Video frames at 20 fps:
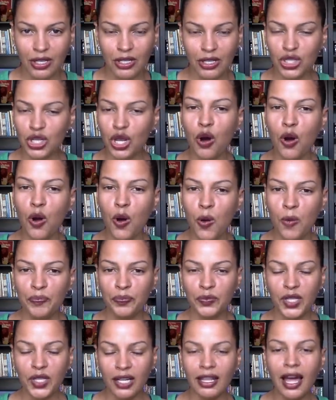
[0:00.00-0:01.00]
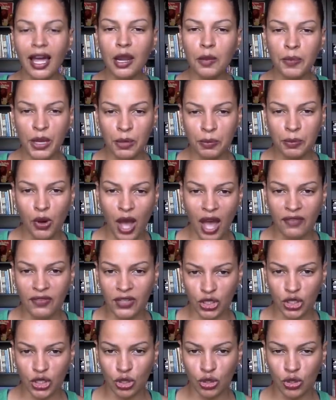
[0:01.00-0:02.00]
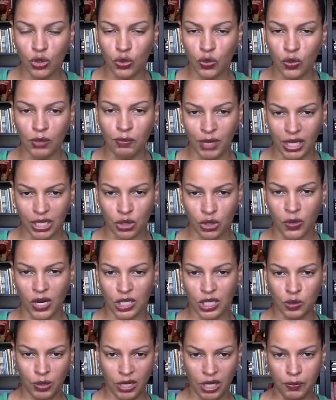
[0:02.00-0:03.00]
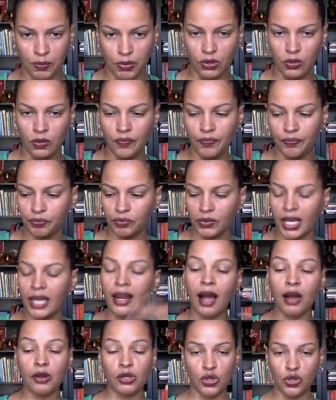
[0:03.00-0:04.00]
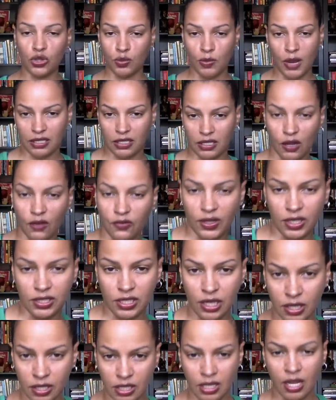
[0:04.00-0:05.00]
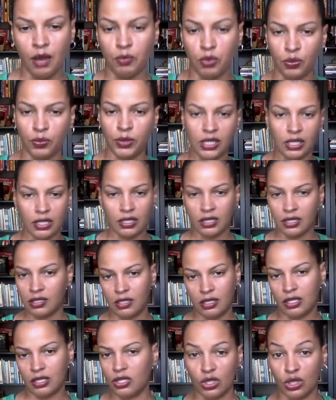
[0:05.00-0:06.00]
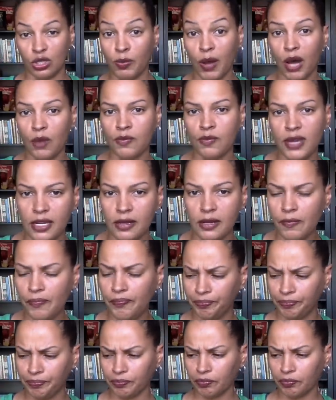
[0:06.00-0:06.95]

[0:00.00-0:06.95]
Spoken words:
So a lot of people have issues with mixed race people, and I'll use myself as an example because this is about me.